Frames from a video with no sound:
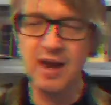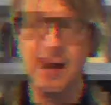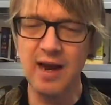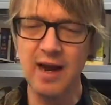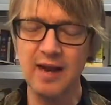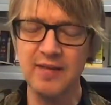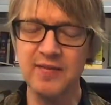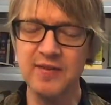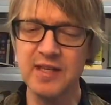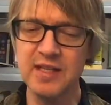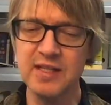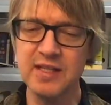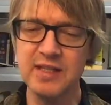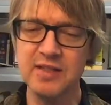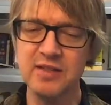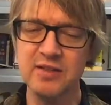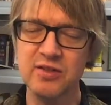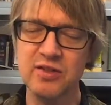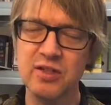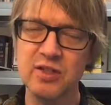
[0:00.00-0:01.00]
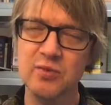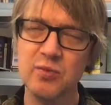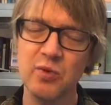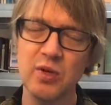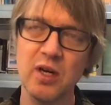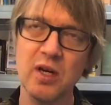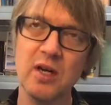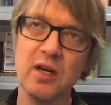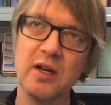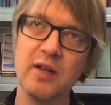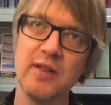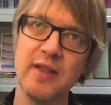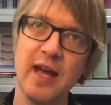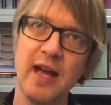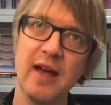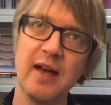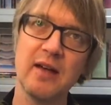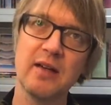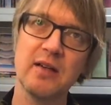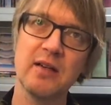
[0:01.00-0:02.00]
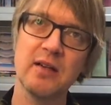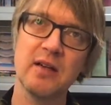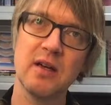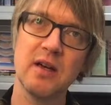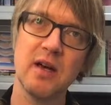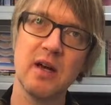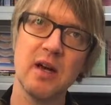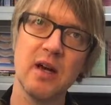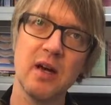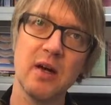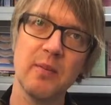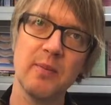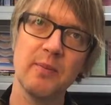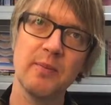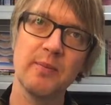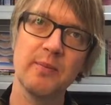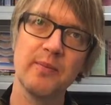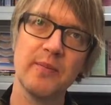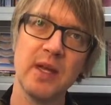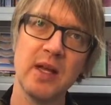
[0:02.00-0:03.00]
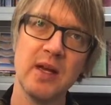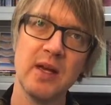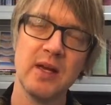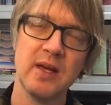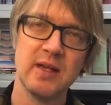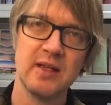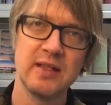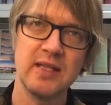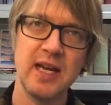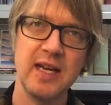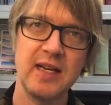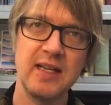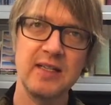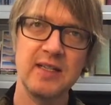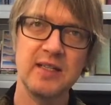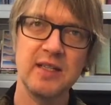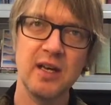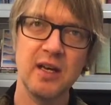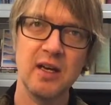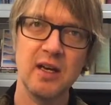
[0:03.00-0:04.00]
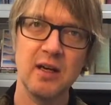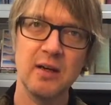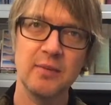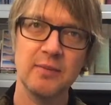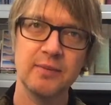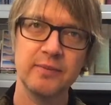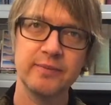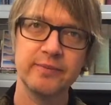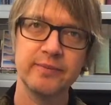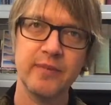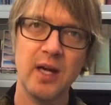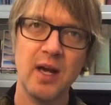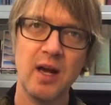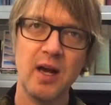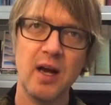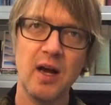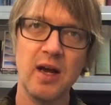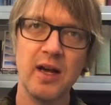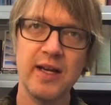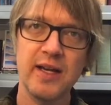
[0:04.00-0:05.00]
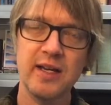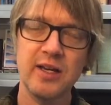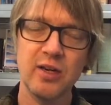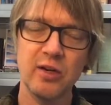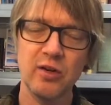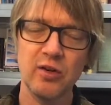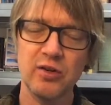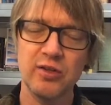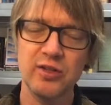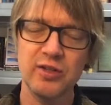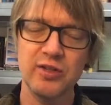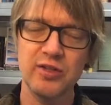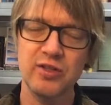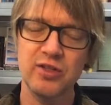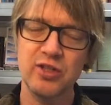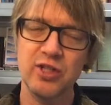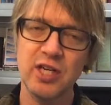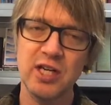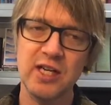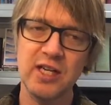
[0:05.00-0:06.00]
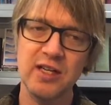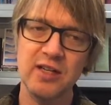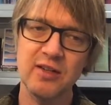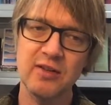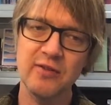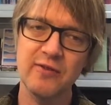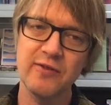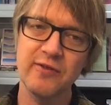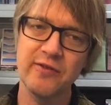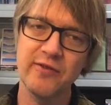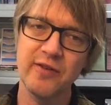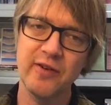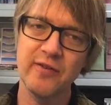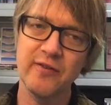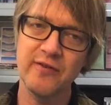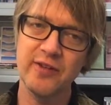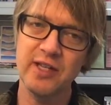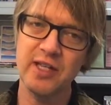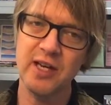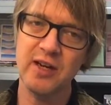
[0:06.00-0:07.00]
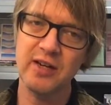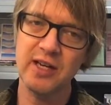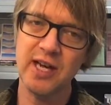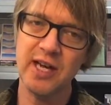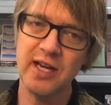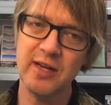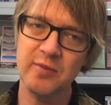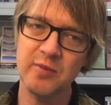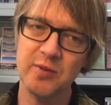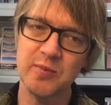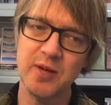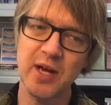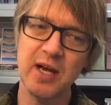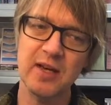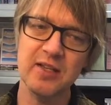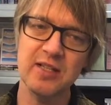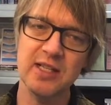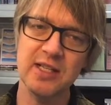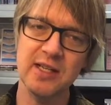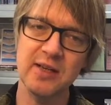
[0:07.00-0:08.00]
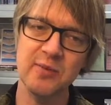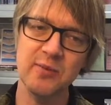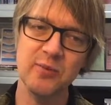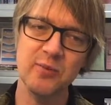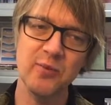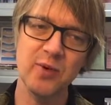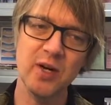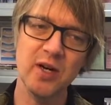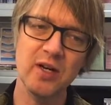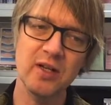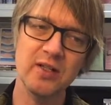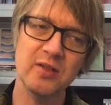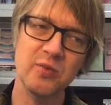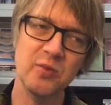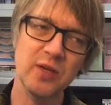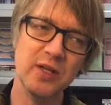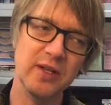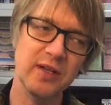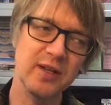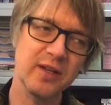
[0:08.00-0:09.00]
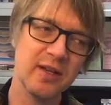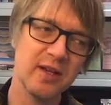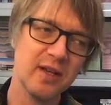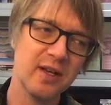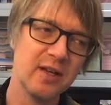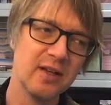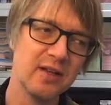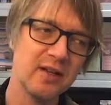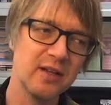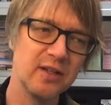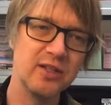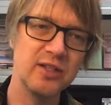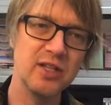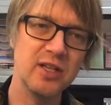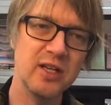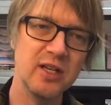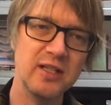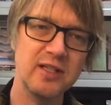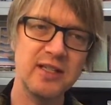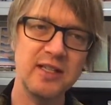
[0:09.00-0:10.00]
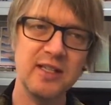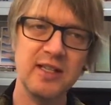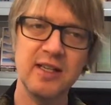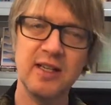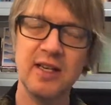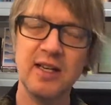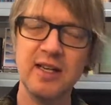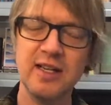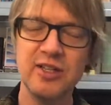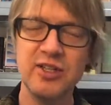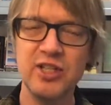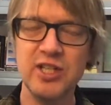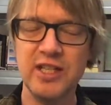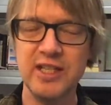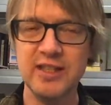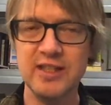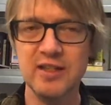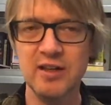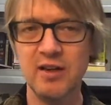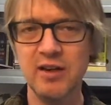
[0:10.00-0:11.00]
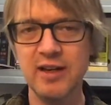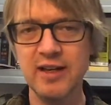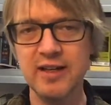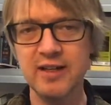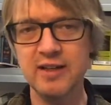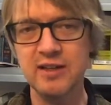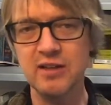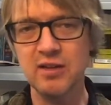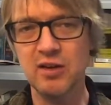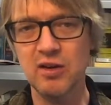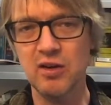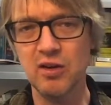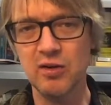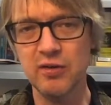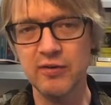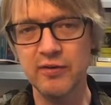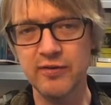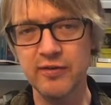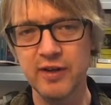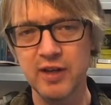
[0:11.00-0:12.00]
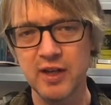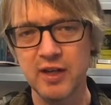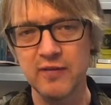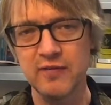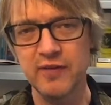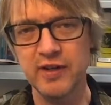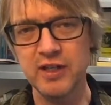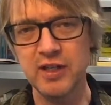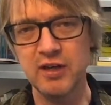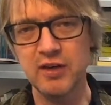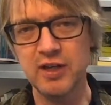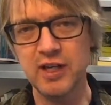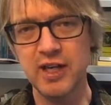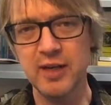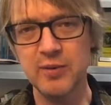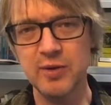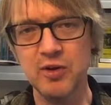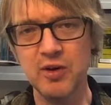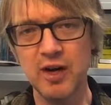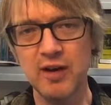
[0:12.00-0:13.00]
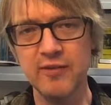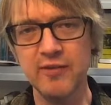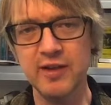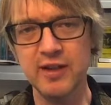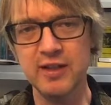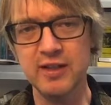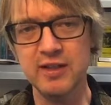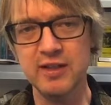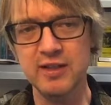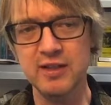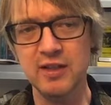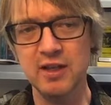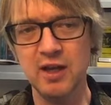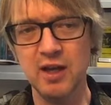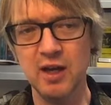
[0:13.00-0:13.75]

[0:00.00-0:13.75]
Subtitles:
And this isn't just work that takes the high gloss sheen of video games, but actually works with the dirty, glitchy side of video game graphics.